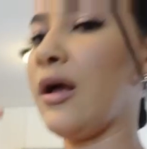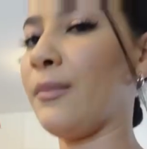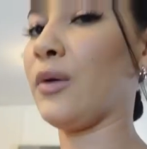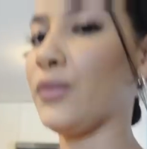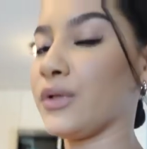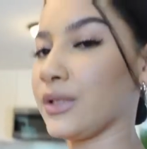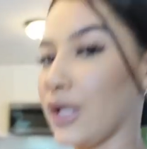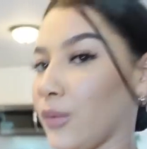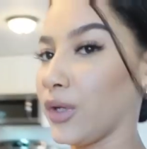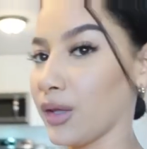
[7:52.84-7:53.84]
I'm almost
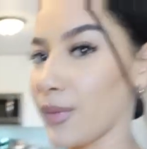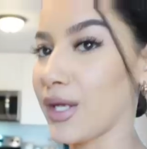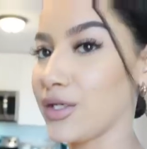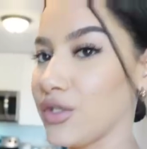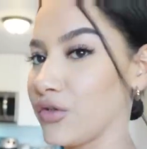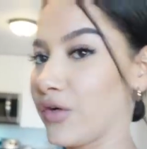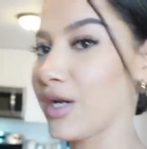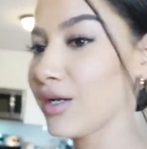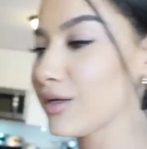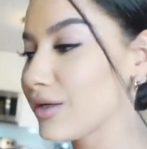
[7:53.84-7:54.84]
done with my
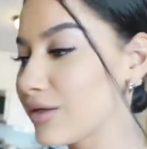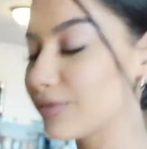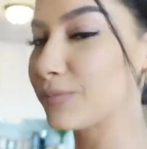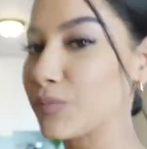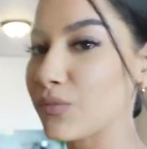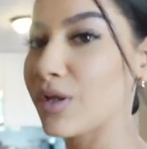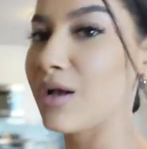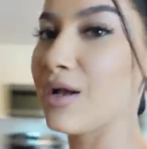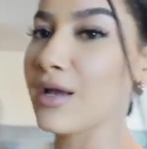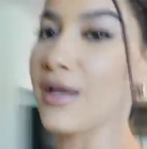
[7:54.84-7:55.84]
drink.
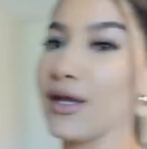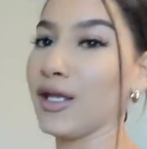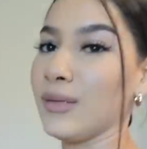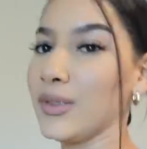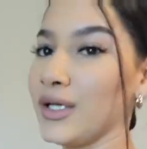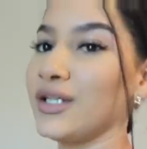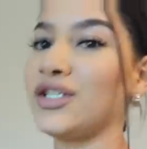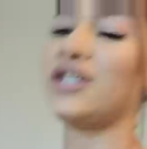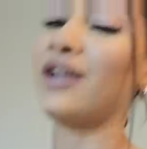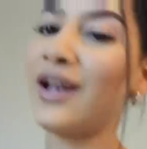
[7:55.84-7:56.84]
I am
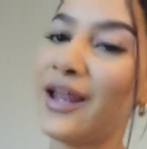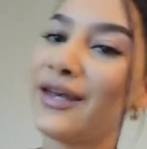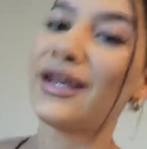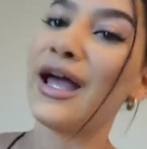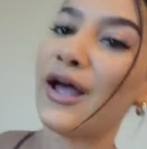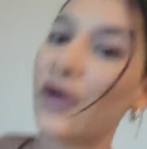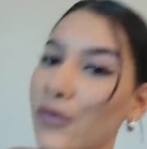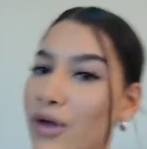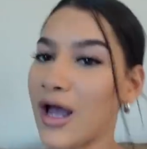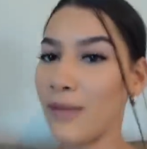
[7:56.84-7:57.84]
chilling
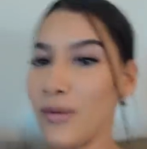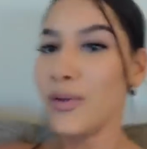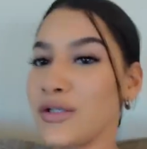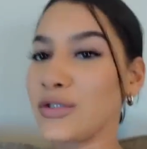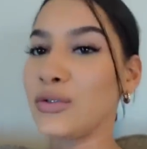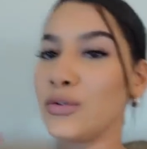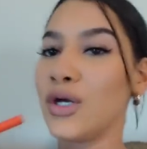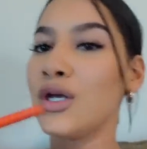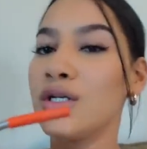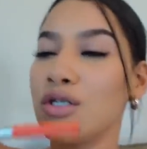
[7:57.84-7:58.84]
now. I'm about to
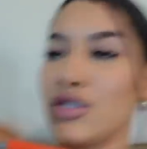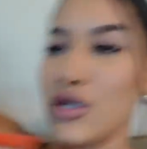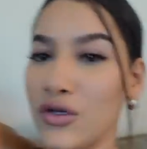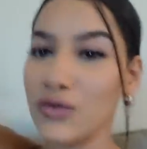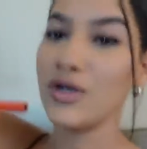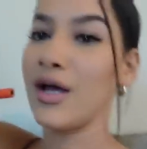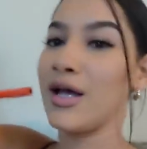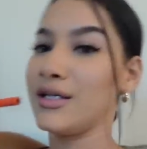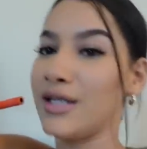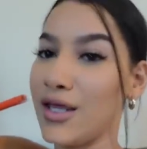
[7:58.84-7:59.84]
show you
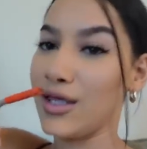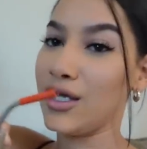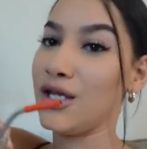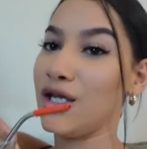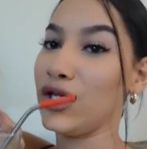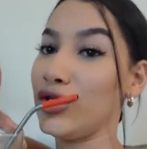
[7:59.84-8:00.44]
guys the